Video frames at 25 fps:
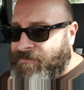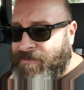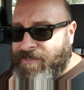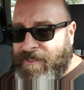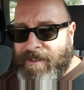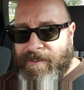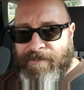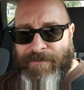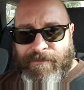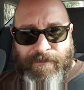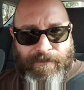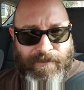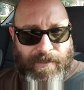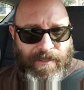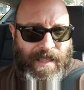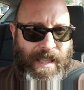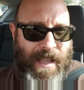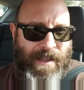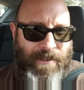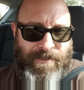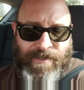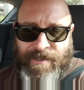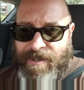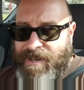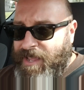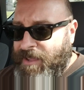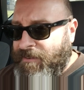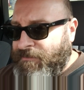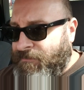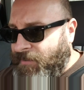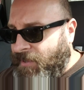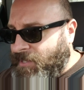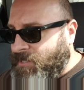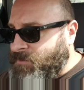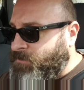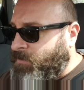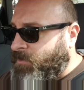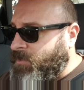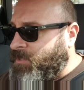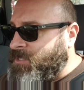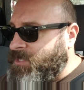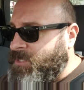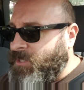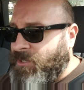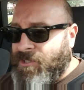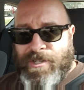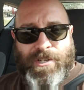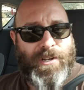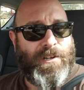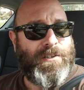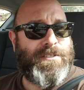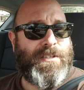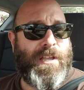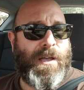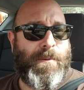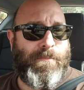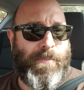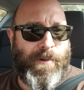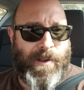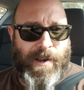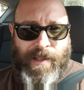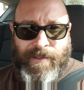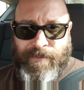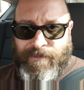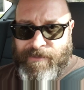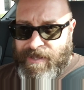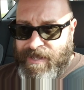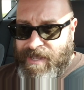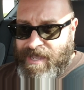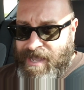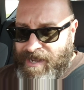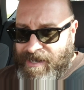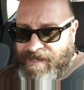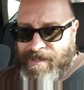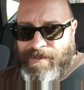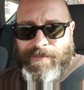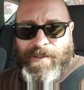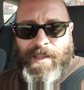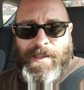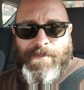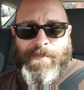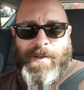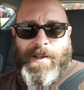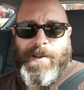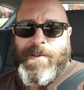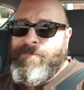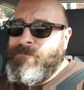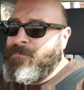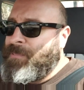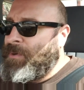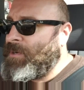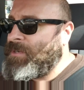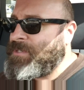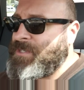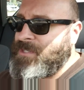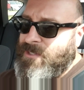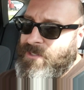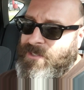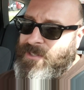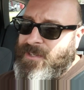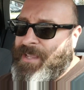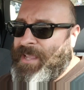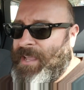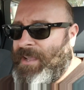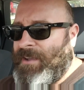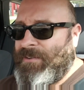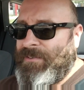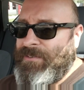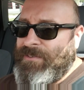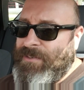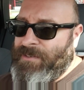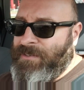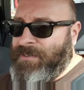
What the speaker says: the Loudon Dave Facebook still shows up when I deactivate my personal account.